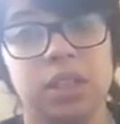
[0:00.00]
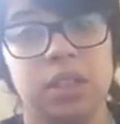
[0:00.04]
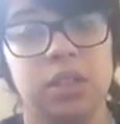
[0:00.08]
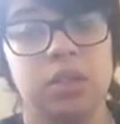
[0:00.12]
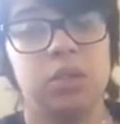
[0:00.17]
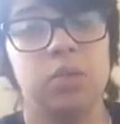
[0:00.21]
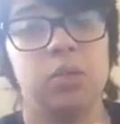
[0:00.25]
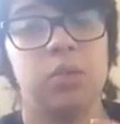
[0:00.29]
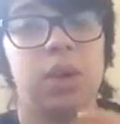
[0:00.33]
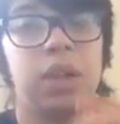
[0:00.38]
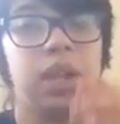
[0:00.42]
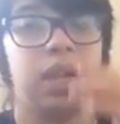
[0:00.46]
to do
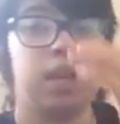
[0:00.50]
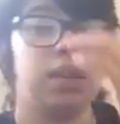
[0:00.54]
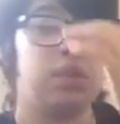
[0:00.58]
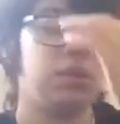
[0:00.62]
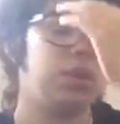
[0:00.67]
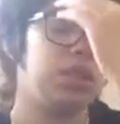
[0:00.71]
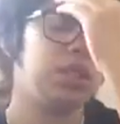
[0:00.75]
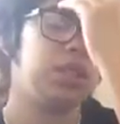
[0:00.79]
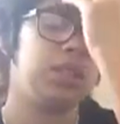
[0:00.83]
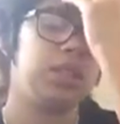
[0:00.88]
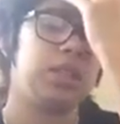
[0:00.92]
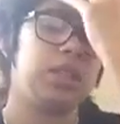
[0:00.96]
while I
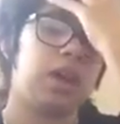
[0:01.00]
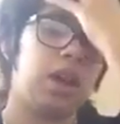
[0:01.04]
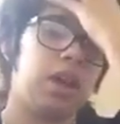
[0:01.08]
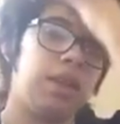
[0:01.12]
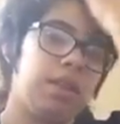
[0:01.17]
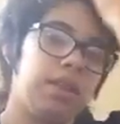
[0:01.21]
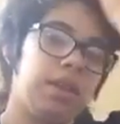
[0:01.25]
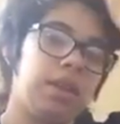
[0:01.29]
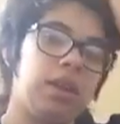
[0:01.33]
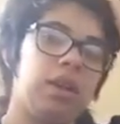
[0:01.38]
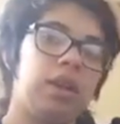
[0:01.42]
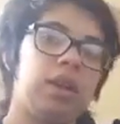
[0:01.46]
was
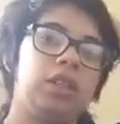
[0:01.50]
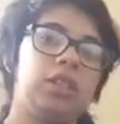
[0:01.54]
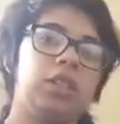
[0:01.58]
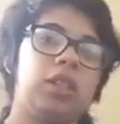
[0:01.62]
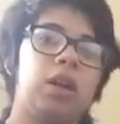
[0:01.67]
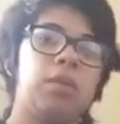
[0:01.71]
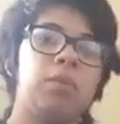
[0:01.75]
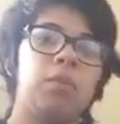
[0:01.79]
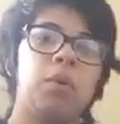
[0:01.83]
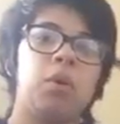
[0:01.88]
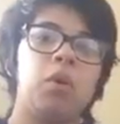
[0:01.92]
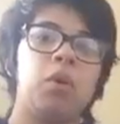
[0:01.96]
there at
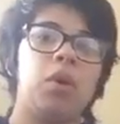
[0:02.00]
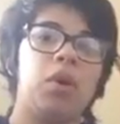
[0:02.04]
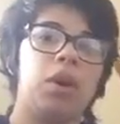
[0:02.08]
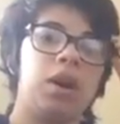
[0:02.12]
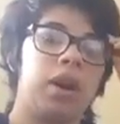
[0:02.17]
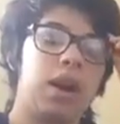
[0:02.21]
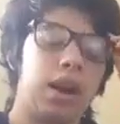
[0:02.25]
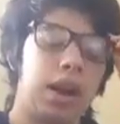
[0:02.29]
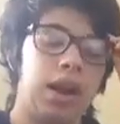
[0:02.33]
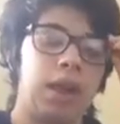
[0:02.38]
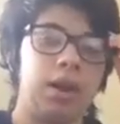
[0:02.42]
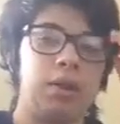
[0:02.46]
Job
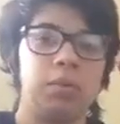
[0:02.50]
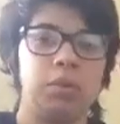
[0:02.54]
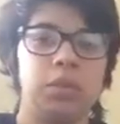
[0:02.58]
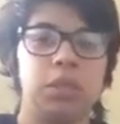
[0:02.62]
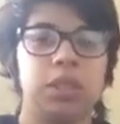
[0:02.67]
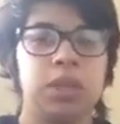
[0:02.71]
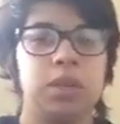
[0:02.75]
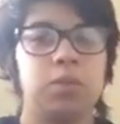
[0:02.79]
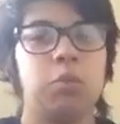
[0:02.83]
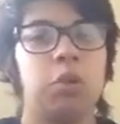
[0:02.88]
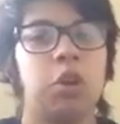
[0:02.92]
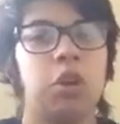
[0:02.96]
Corps. I was
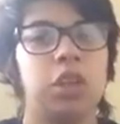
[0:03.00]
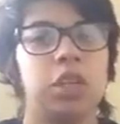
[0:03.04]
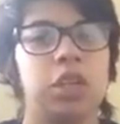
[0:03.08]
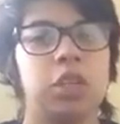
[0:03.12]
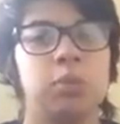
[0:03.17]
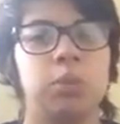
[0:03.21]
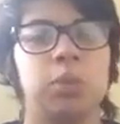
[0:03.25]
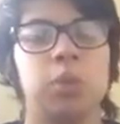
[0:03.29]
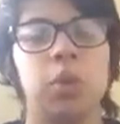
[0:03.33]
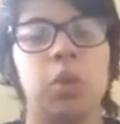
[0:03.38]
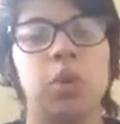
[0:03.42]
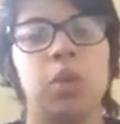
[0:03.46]
able to
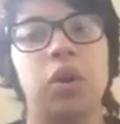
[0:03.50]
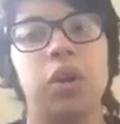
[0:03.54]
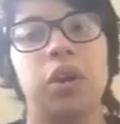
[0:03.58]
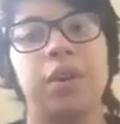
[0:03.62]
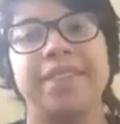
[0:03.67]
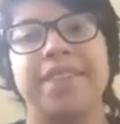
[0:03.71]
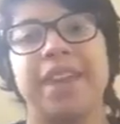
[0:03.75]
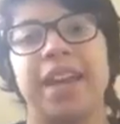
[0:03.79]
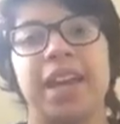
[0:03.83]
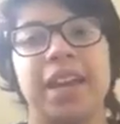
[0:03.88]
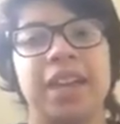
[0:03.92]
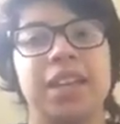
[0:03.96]
explore.
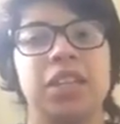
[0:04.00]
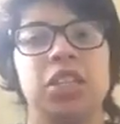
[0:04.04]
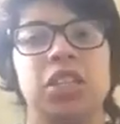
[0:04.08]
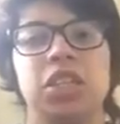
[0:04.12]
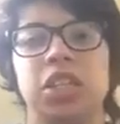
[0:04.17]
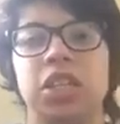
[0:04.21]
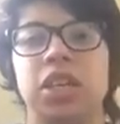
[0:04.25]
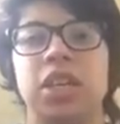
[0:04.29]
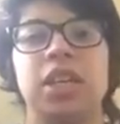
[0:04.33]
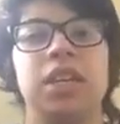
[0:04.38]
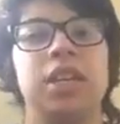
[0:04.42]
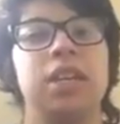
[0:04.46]
They had a
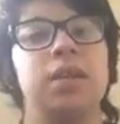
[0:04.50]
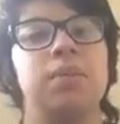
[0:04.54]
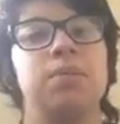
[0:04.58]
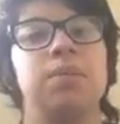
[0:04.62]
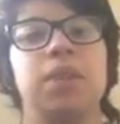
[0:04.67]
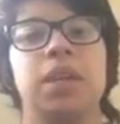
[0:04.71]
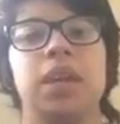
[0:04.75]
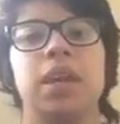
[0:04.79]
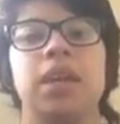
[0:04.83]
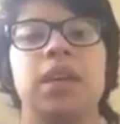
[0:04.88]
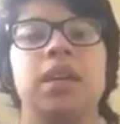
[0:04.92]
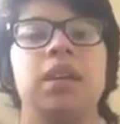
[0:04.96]
gym.
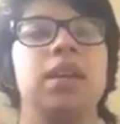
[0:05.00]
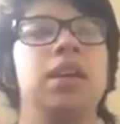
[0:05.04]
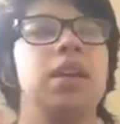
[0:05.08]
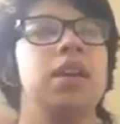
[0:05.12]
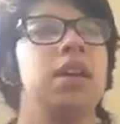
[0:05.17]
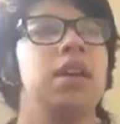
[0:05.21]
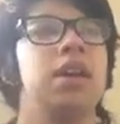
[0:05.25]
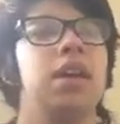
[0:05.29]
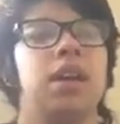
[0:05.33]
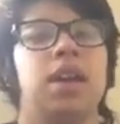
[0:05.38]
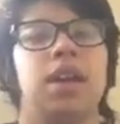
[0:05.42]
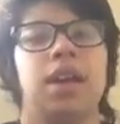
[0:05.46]
They
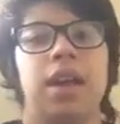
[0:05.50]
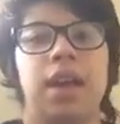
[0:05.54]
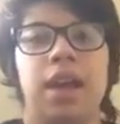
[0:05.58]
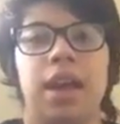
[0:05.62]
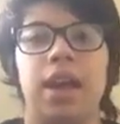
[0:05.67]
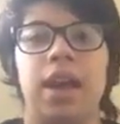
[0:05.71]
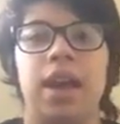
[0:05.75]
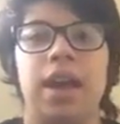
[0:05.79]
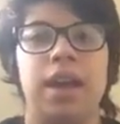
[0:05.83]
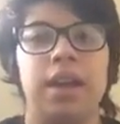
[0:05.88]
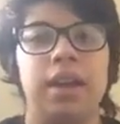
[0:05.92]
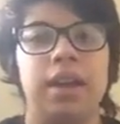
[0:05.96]

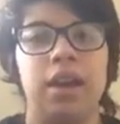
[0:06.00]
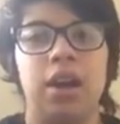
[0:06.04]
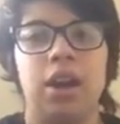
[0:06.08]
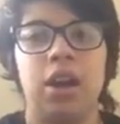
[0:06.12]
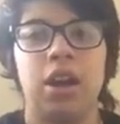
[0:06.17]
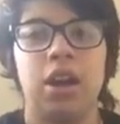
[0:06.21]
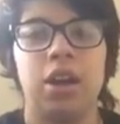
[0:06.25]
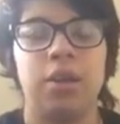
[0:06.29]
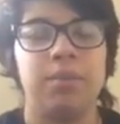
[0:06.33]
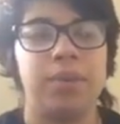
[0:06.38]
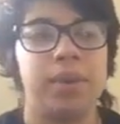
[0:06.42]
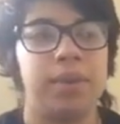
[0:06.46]
had
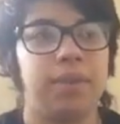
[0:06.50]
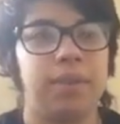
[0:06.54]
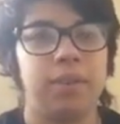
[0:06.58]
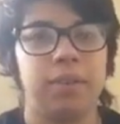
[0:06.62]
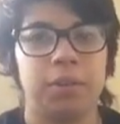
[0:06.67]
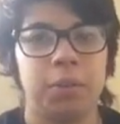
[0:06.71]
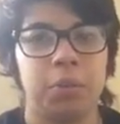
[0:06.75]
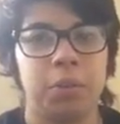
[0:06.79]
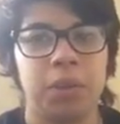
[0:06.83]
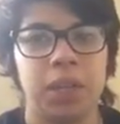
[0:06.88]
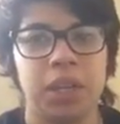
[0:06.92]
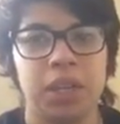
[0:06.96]
my
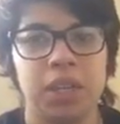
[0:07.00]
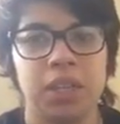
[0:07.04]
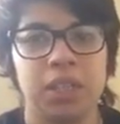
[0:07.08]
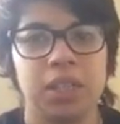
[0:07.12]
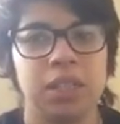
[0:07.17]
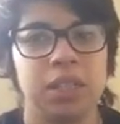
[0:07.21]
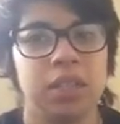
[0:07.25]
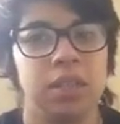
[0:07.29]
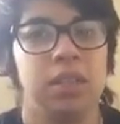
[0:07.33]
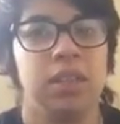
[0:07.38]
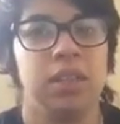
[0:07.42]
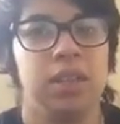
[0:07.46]
favorite
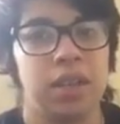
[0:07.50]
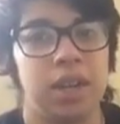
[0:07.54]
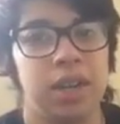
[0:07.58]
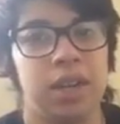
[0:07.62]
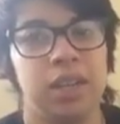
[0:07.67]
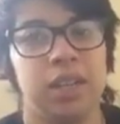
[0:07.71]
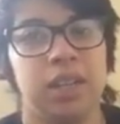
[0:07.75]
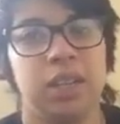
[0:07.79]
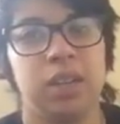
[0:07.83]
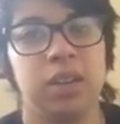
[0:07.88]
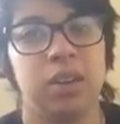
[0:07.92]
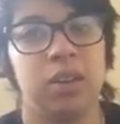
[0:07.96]
place, the
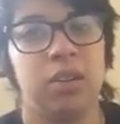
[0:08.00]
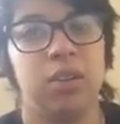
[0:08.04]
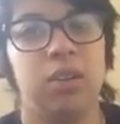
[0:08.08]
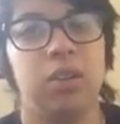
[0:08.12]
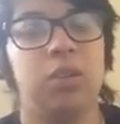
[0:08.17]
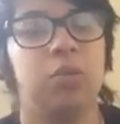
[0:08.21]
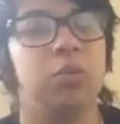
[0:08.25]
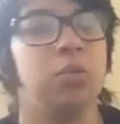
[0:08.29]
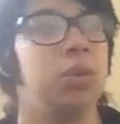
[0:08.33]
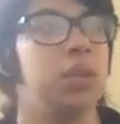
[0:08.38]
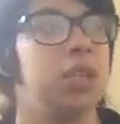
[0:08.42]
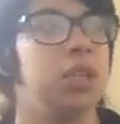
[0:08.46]
dining
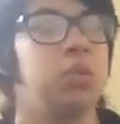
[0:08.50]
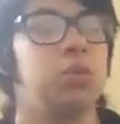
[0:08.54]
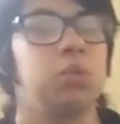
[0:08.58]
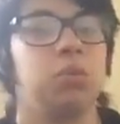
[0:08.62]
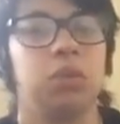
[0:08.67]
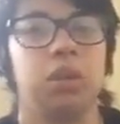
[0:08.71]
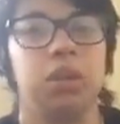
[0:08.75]
hall, which